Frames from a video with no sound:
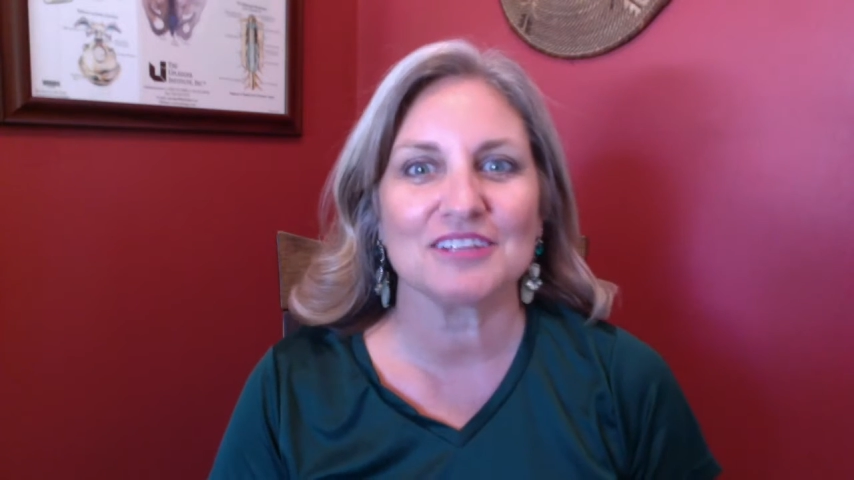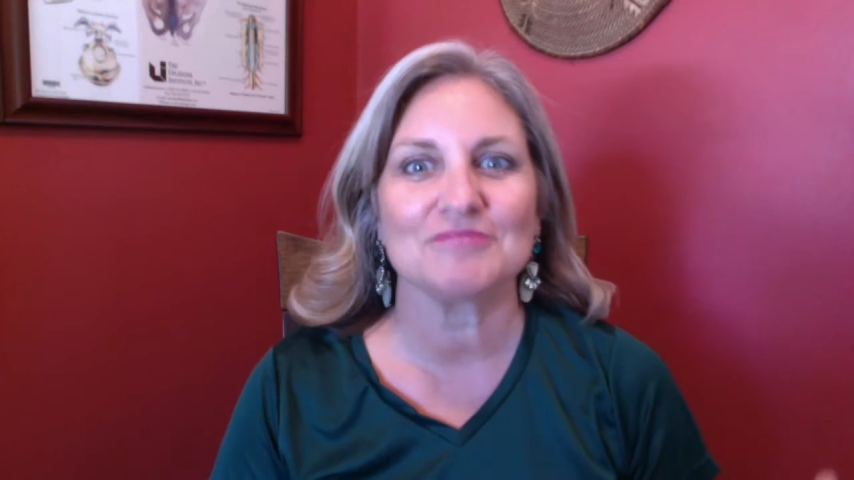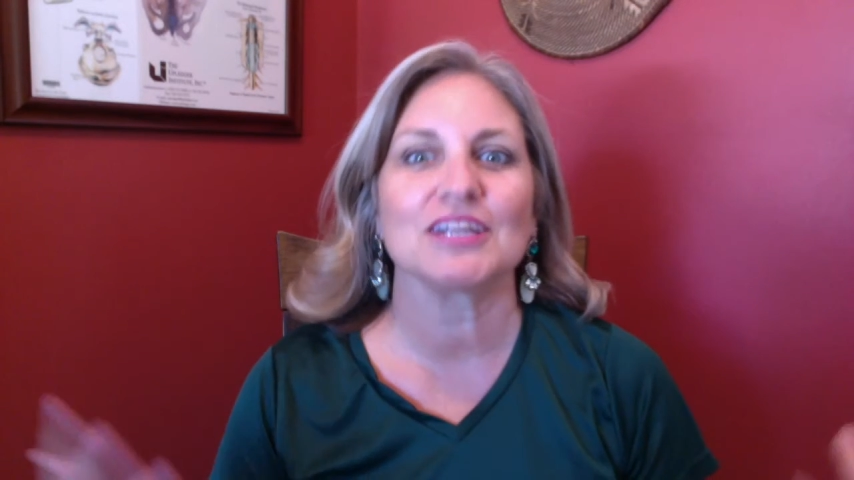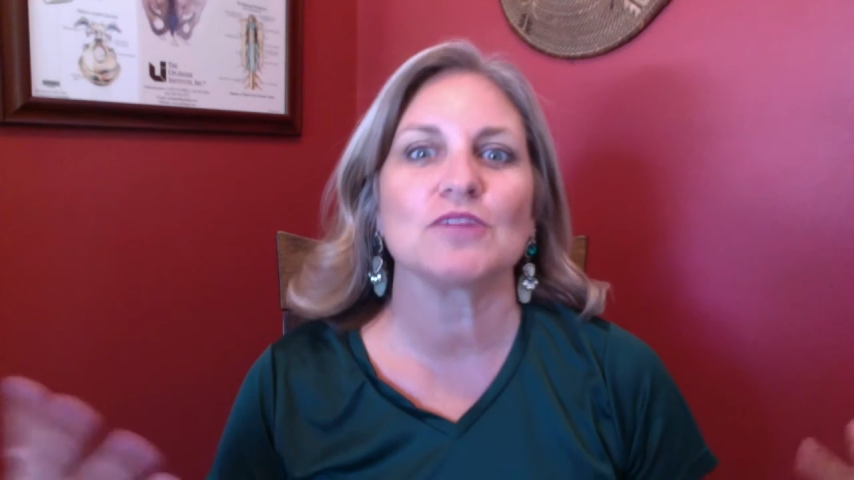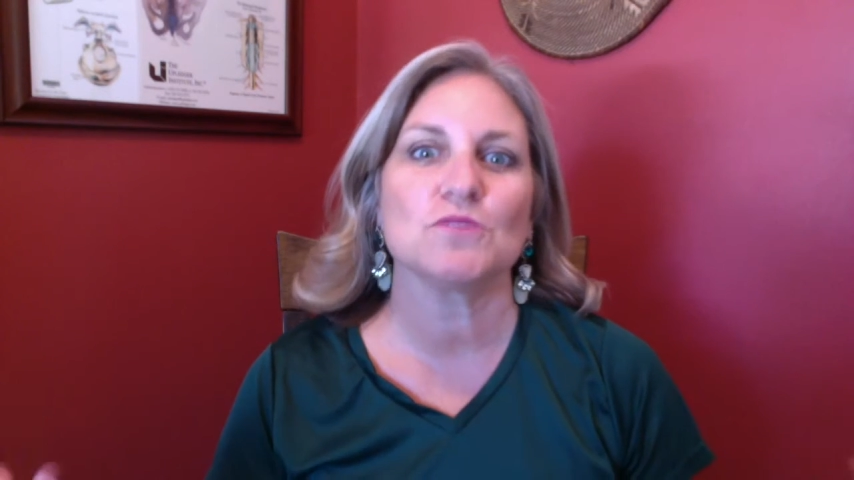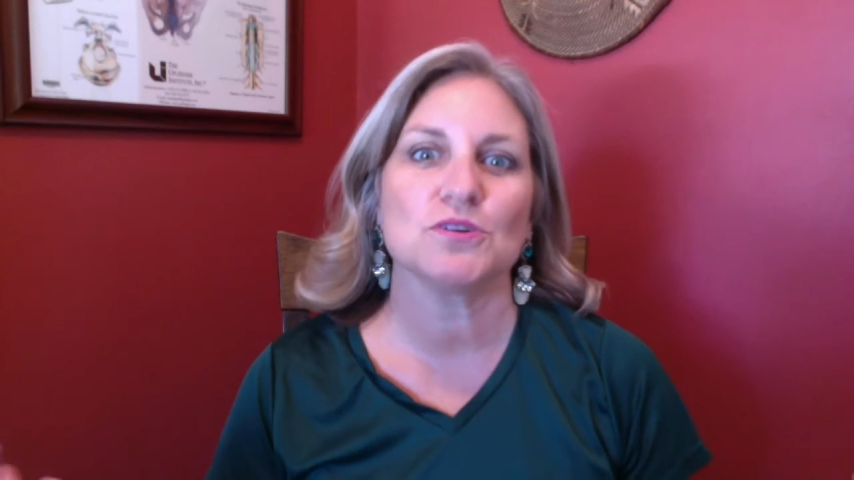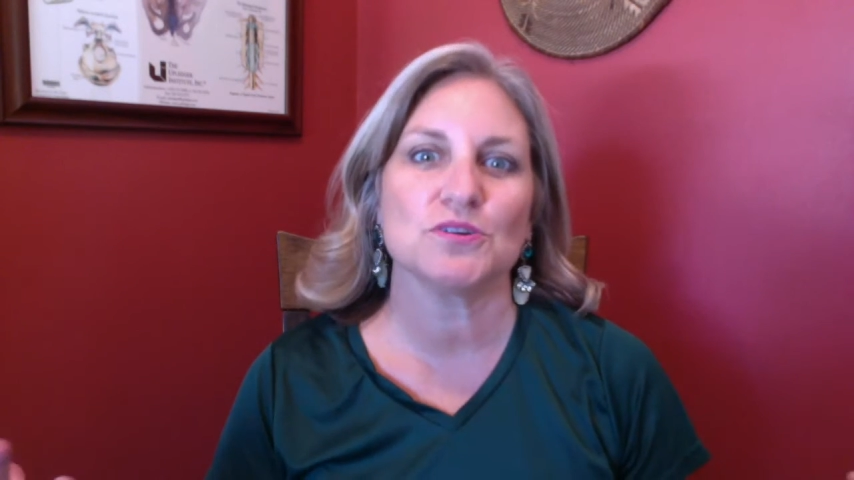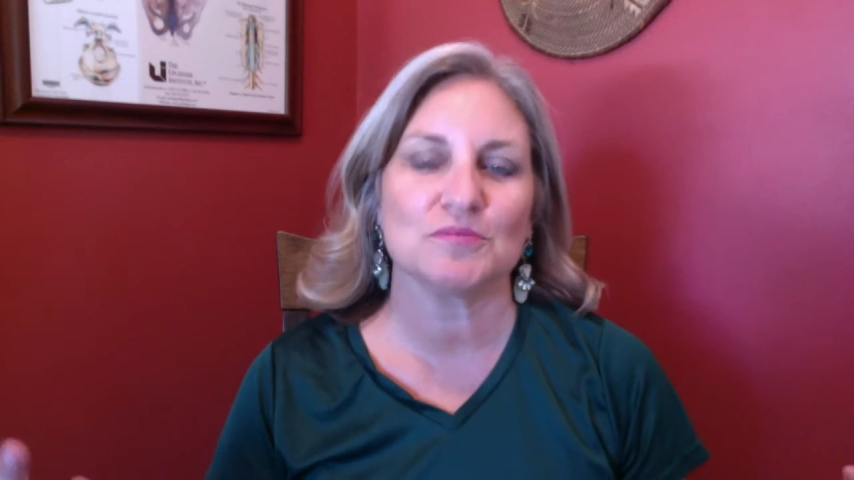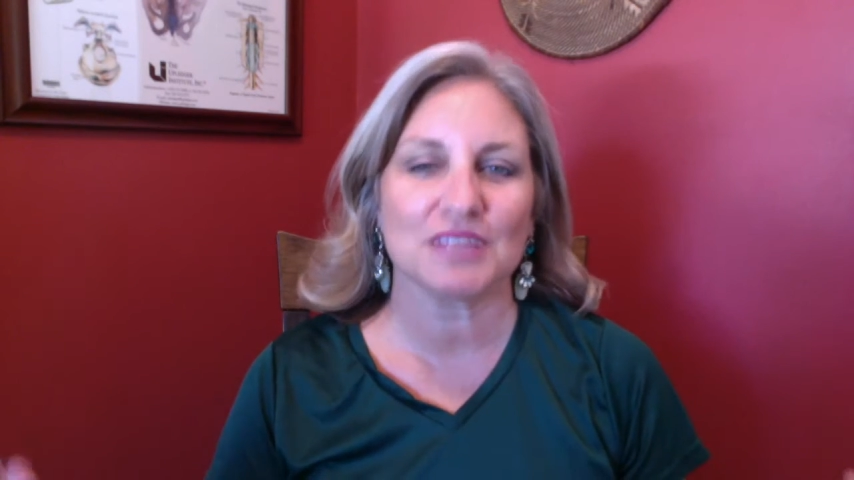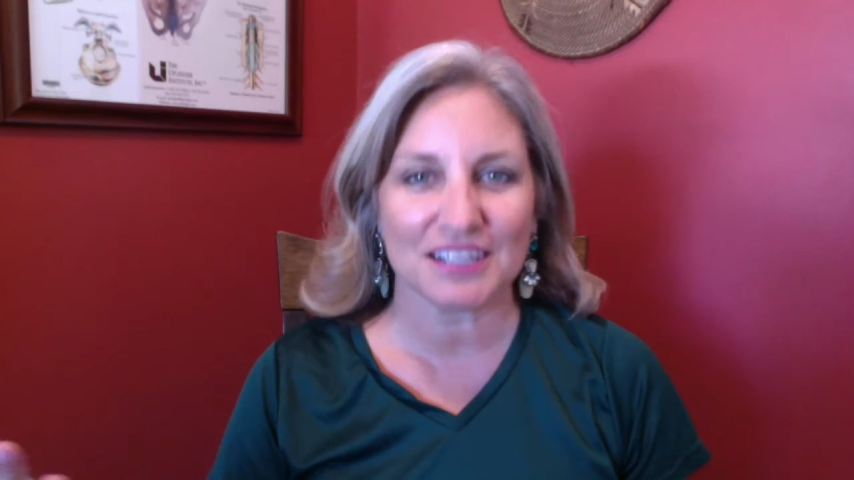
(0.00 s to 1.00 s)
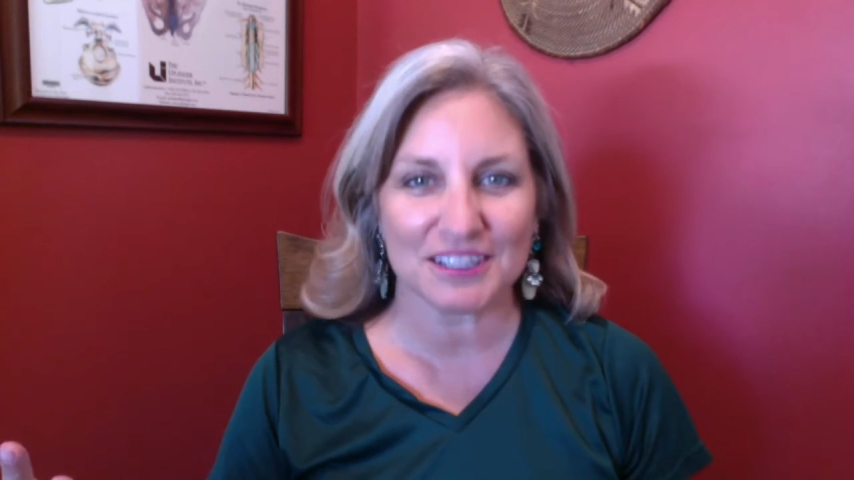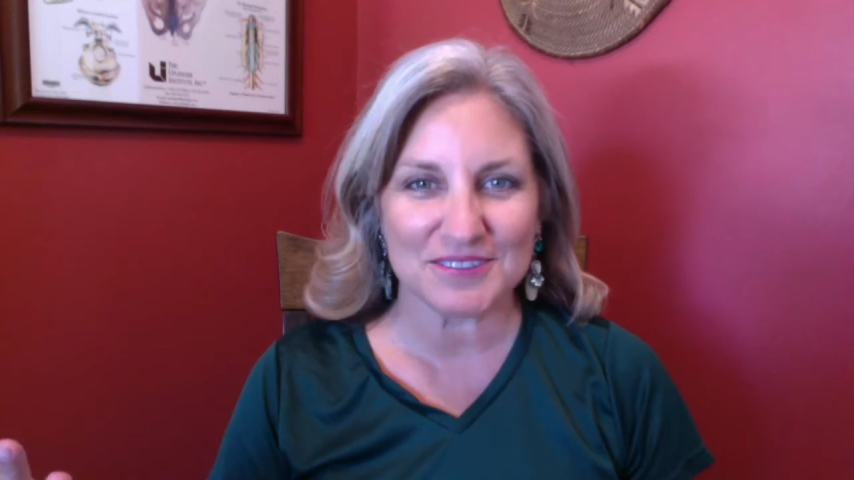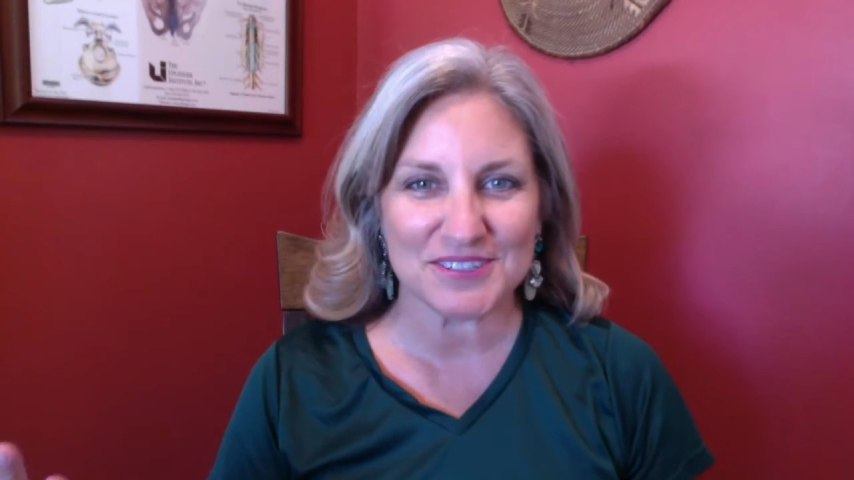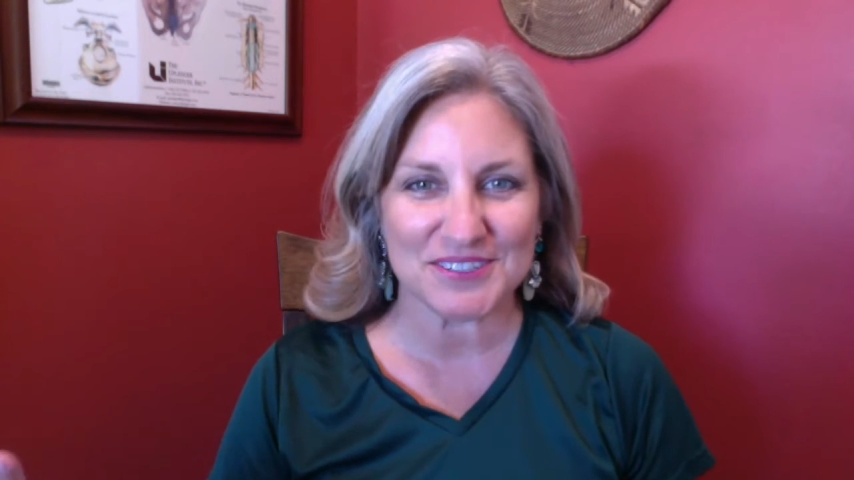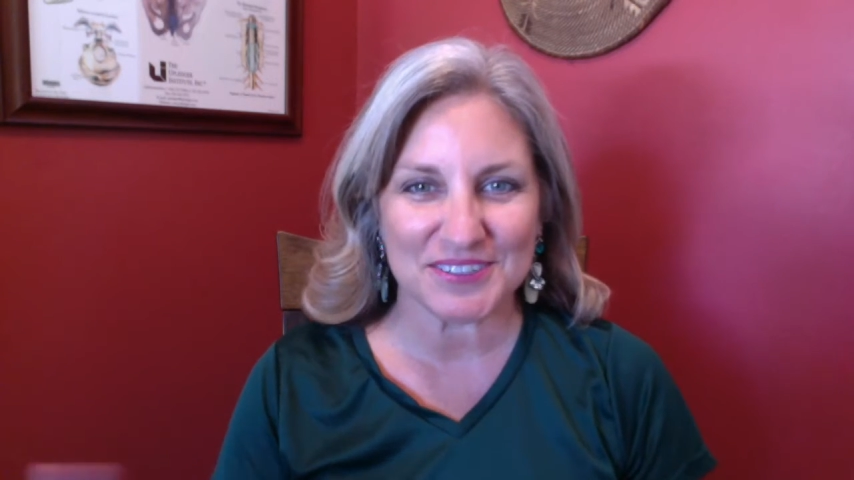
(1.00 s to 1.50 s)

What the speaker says: I'm like, whoo, I'm getting closer.